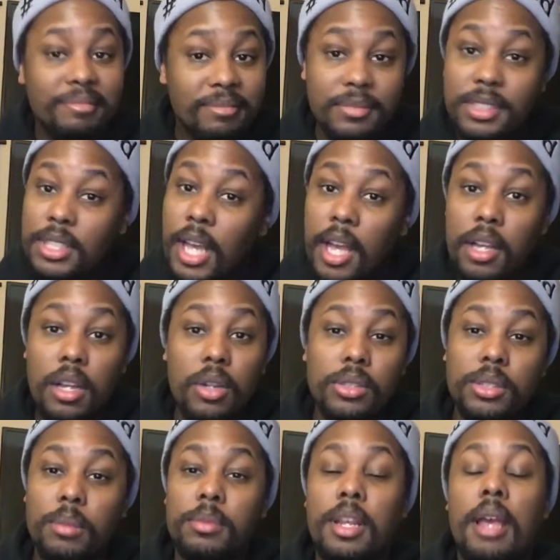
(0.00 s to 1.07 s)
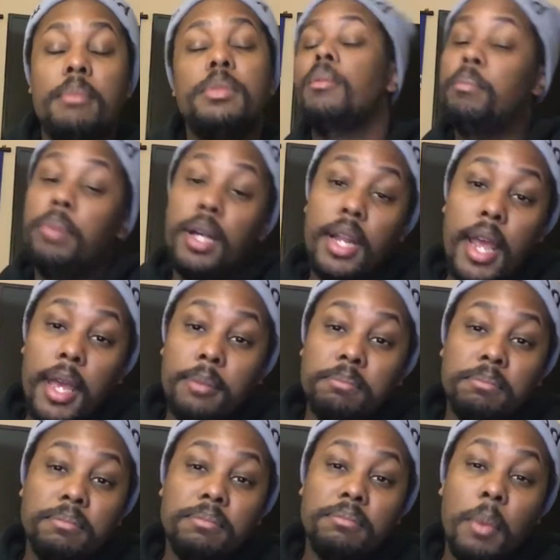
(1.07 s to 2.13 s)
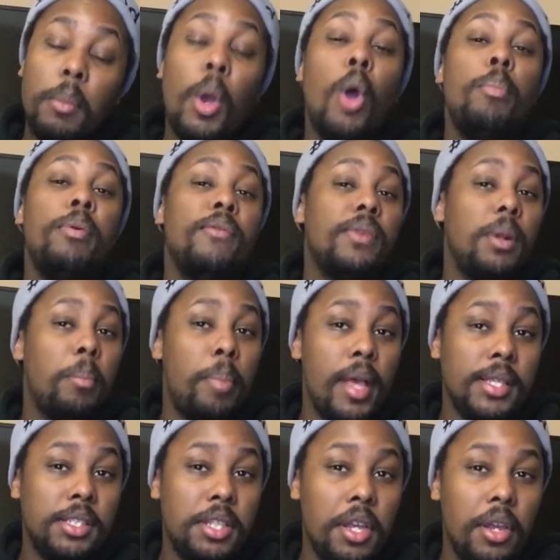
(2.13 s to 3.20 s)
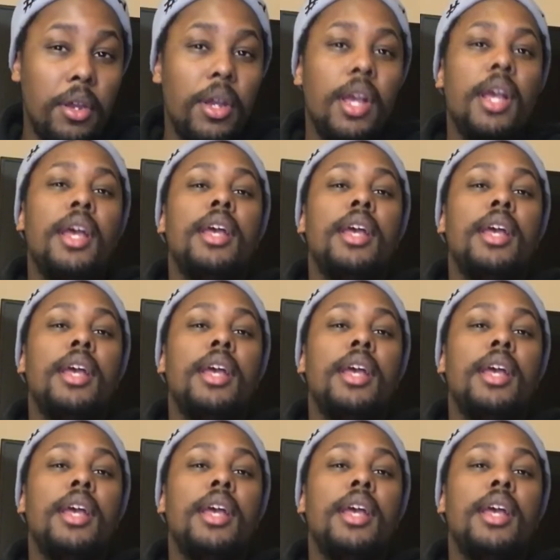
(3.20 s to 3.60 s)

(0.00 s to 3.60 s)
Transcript: That's how it goes sometimes. But hey, I'm hoping for the best here.